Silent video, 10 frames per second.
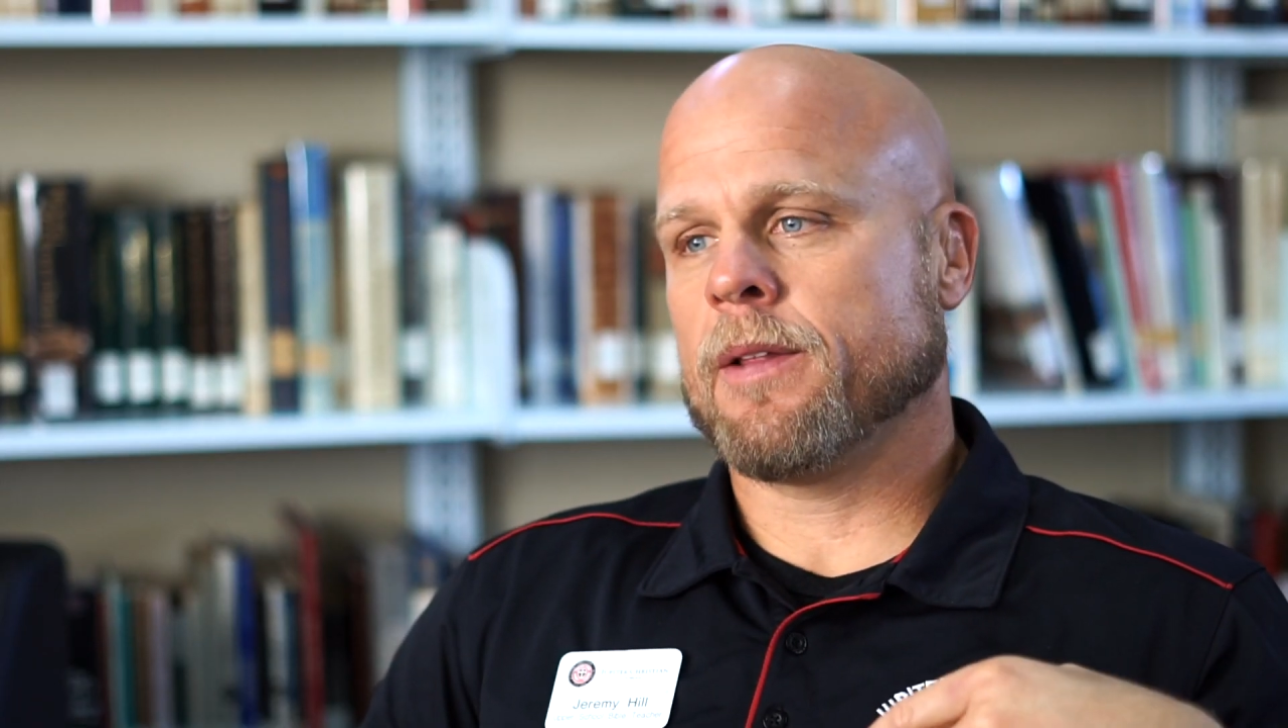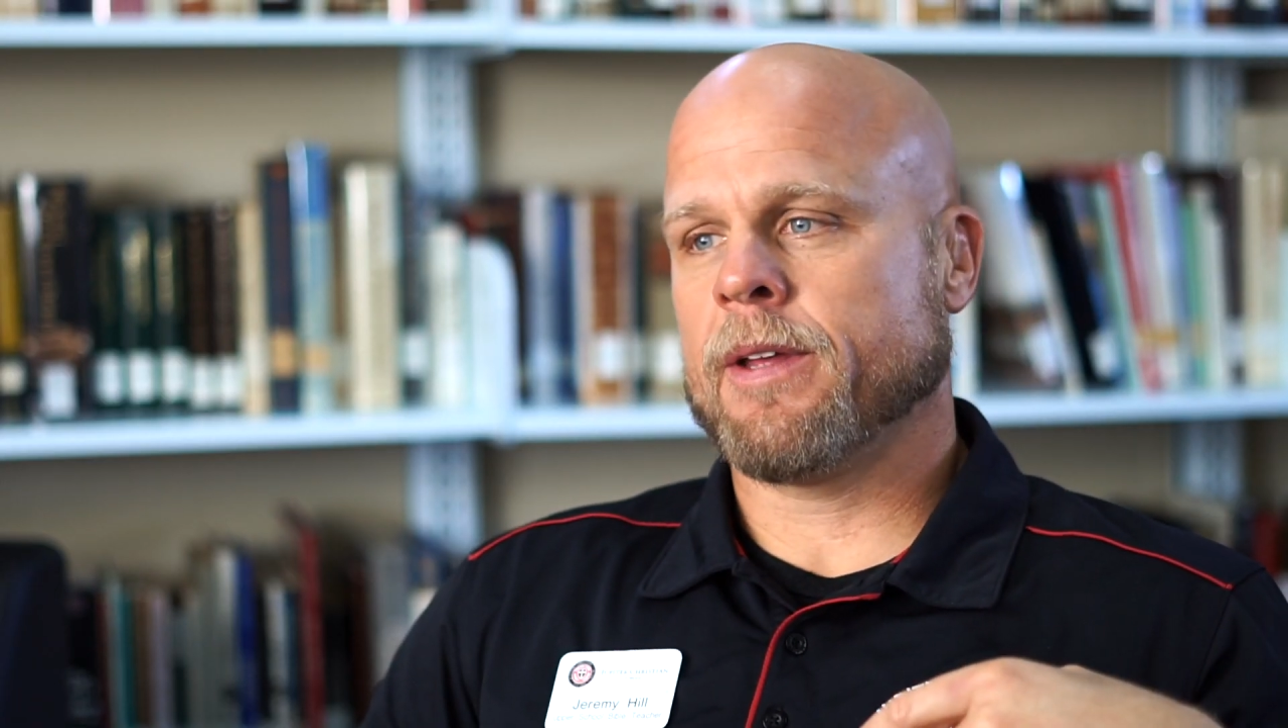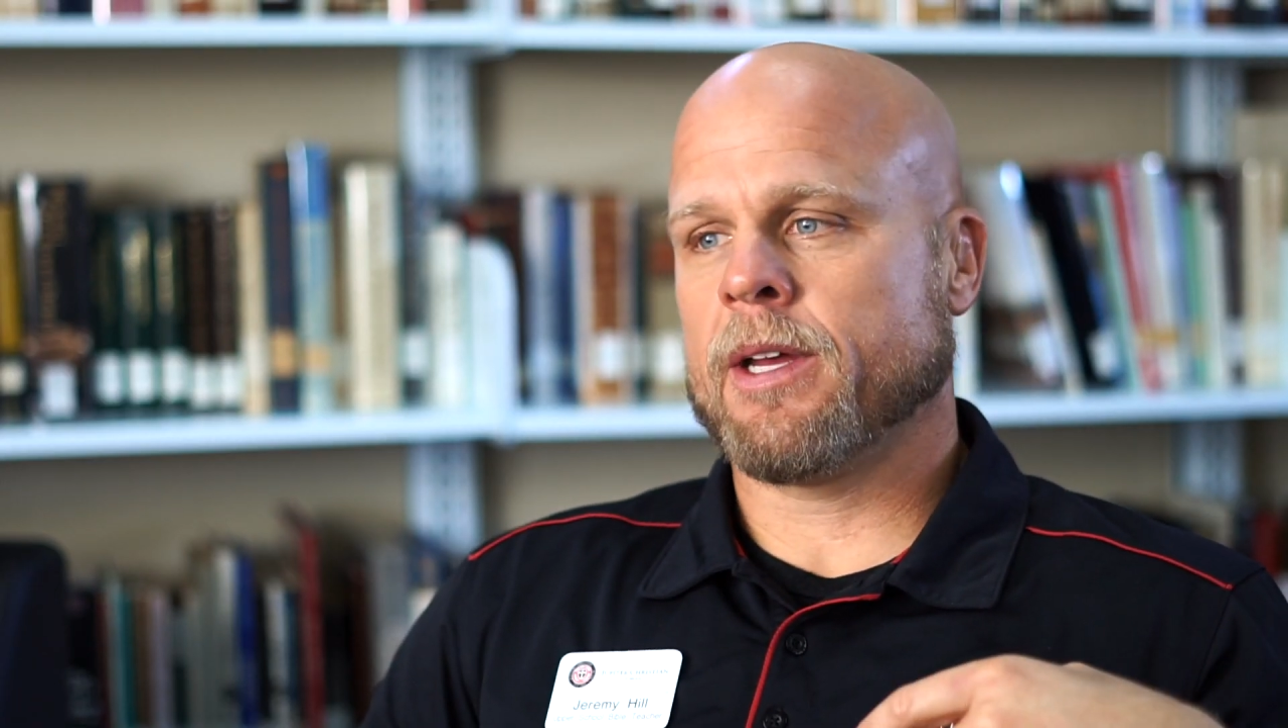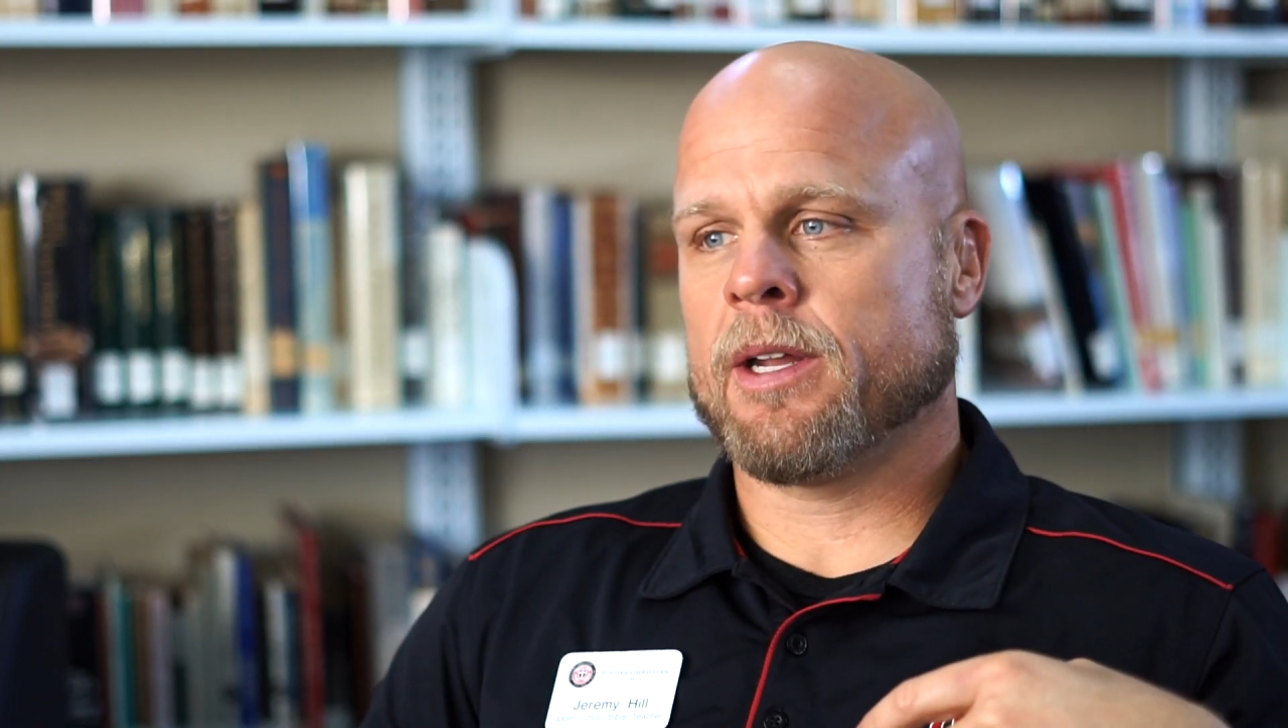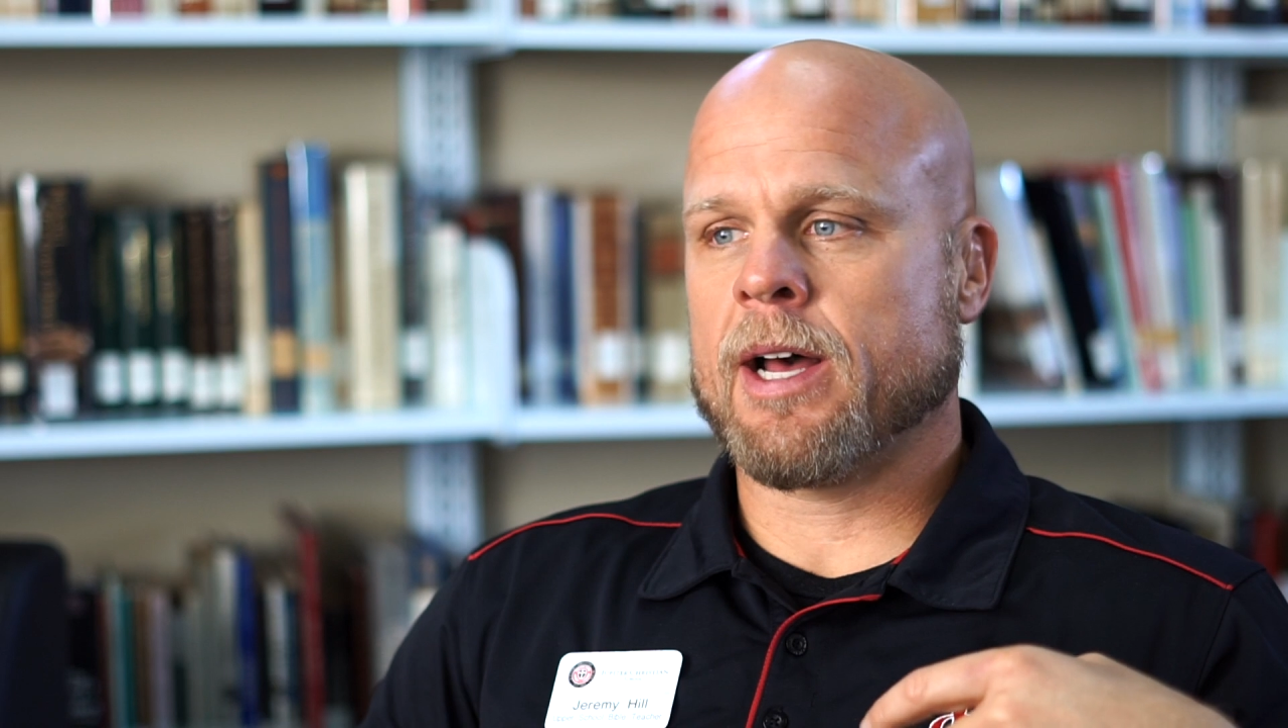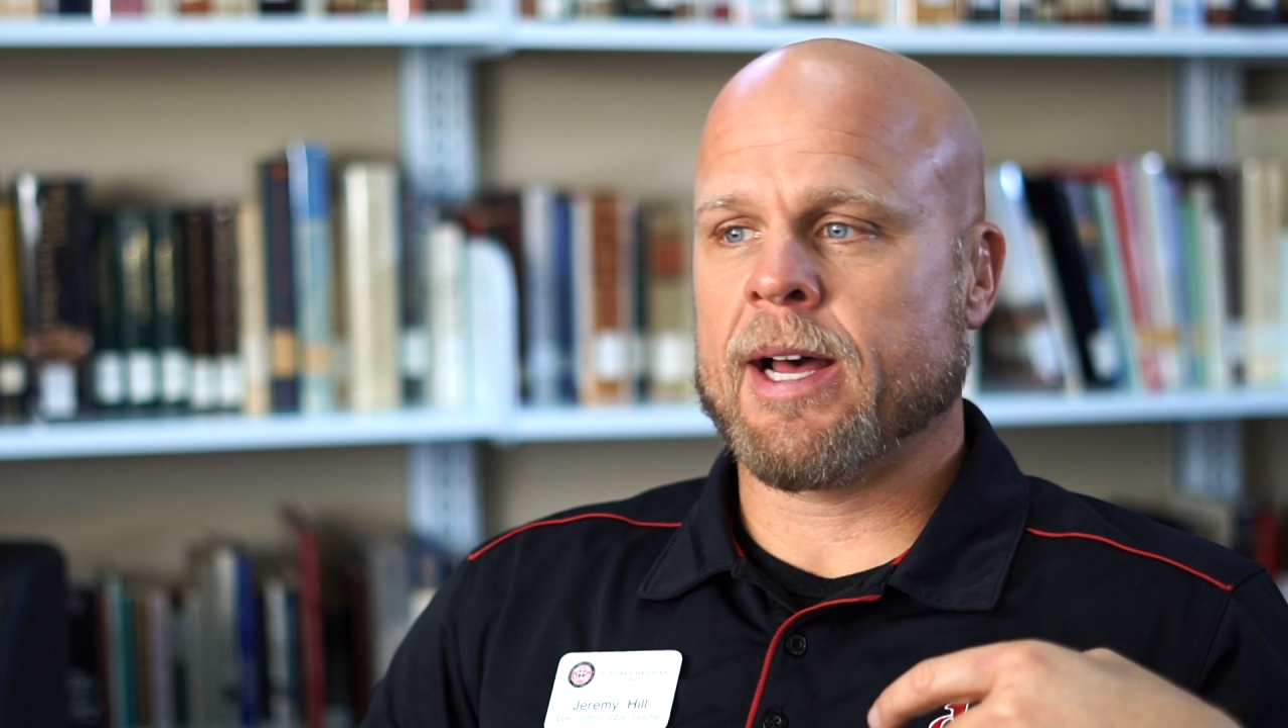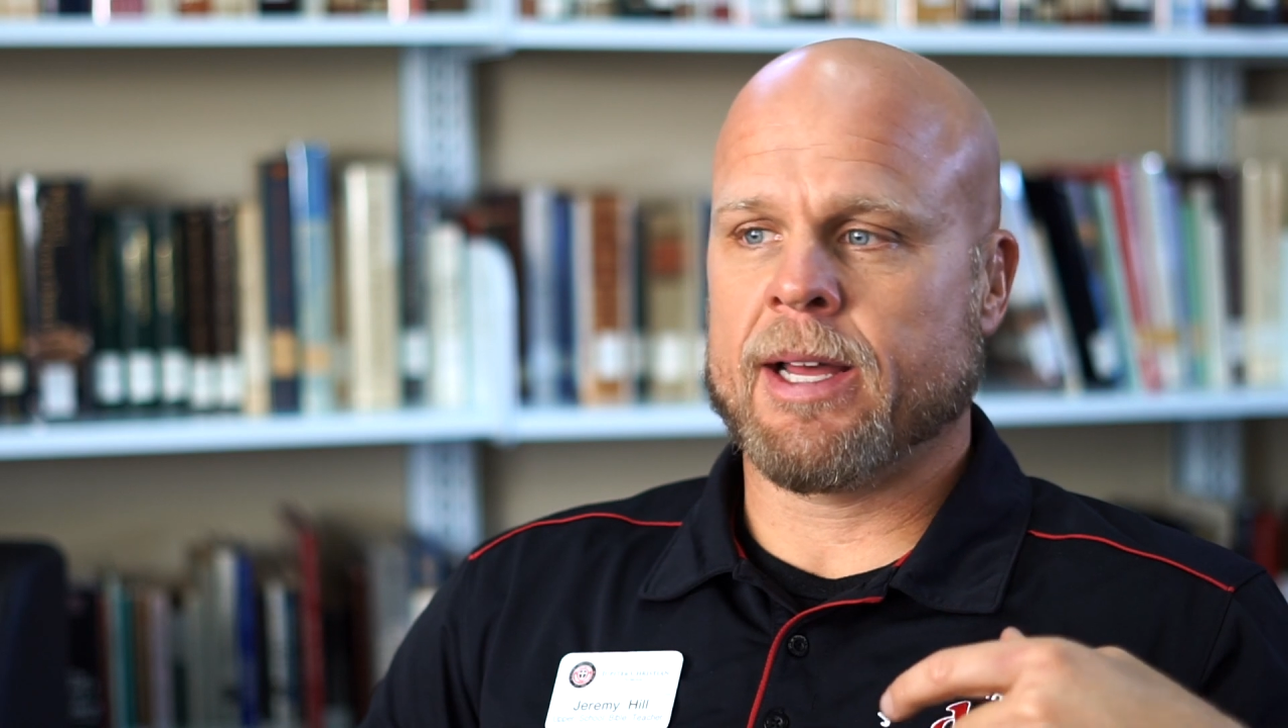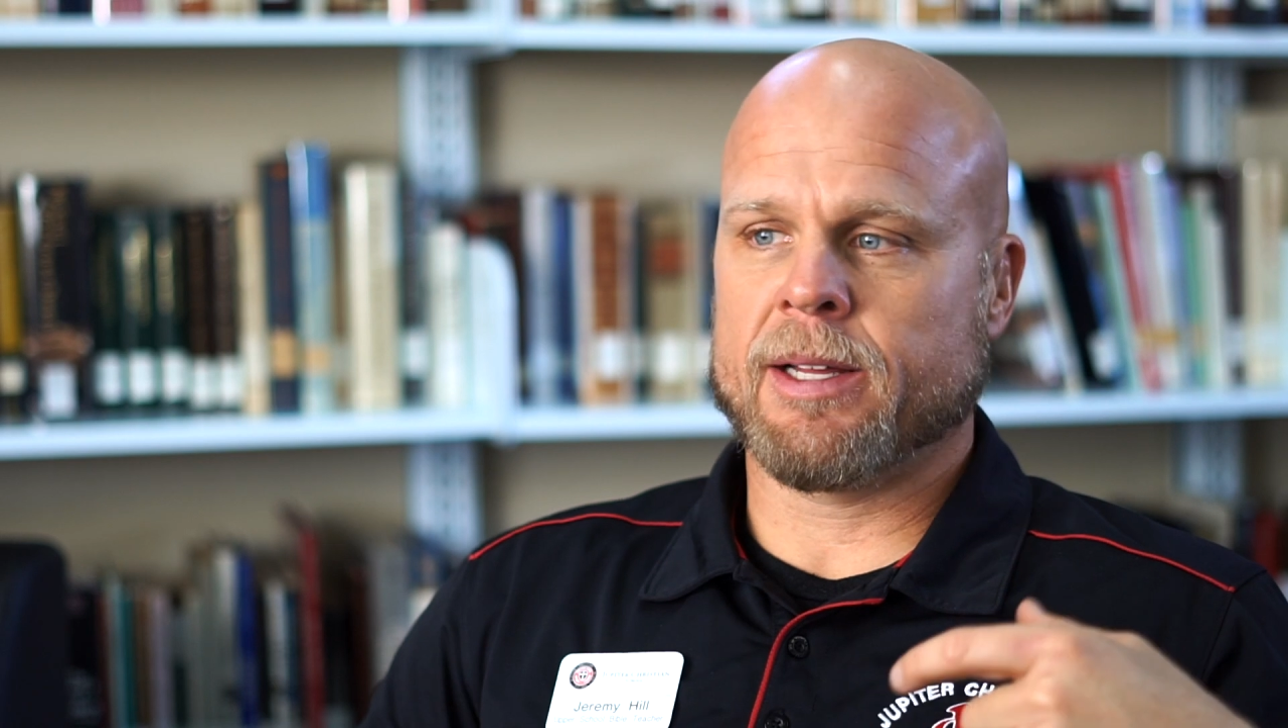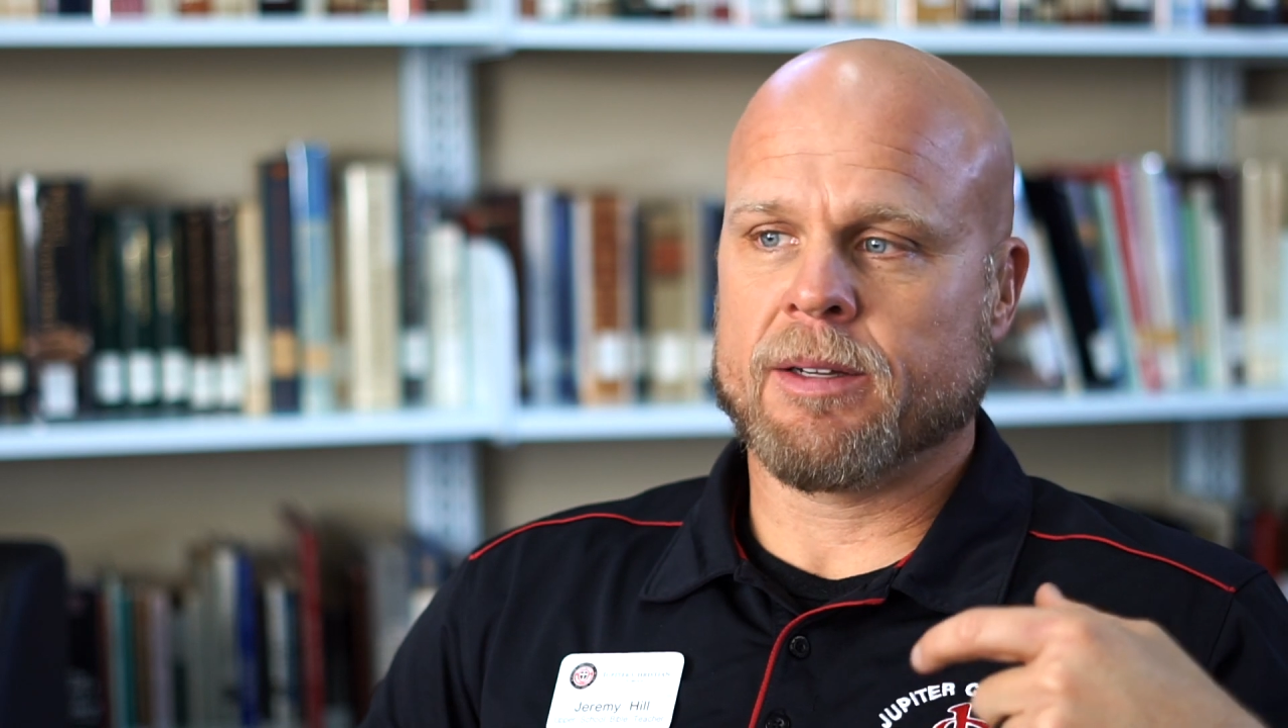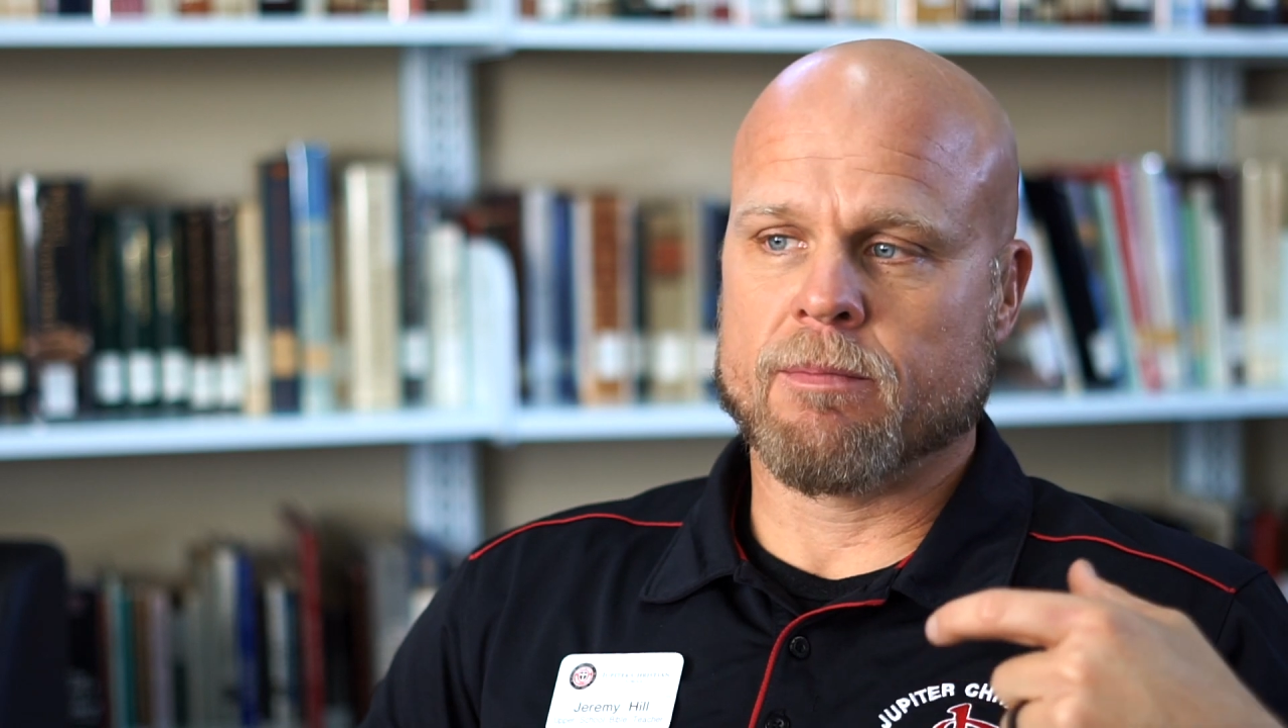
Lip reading: and then I